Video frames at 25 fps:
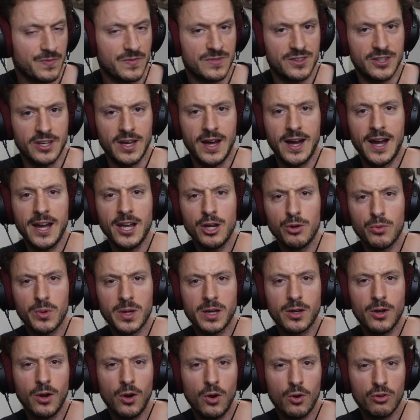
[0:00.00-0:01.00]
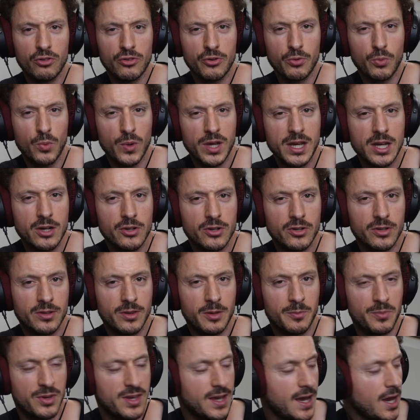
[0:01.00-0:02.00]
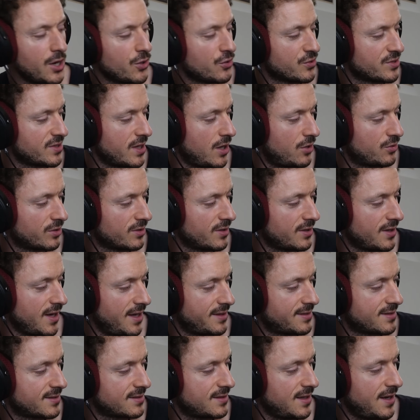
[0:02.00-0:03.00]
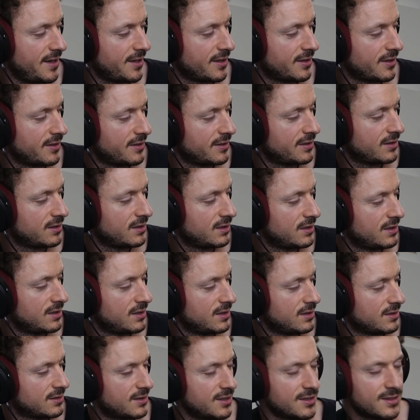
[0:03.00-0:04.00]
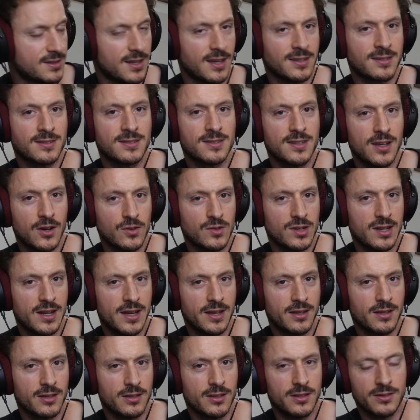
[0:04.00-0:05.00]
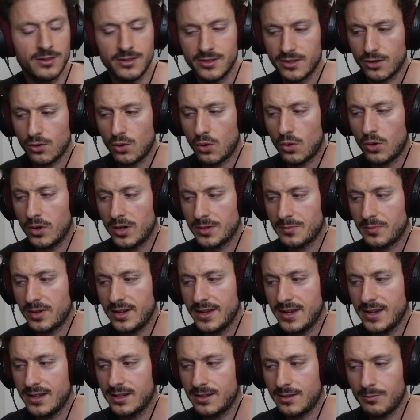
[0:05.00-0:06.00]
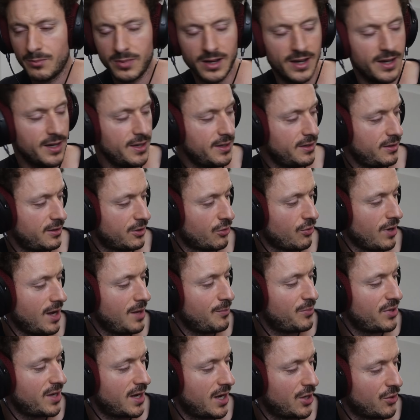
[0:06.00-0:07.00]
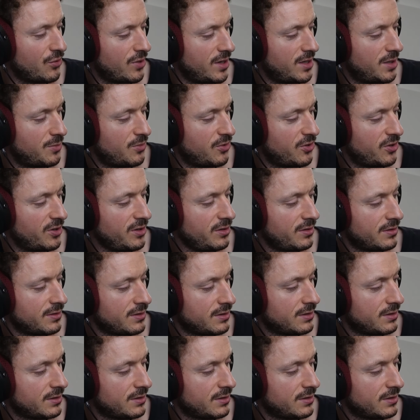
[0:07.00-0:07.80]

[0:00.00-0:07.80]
the higher we go, the weirder the piano sound gets. Like, this doesn't sound like the chord played by a grand piano anymore.